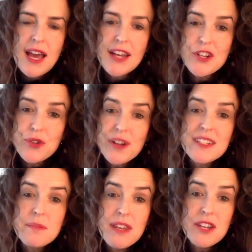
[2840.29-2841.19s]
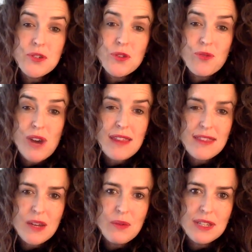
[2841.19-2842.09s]
and trusted me to do the right
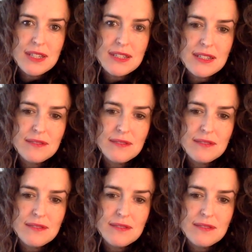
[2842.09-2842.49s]
thing with it.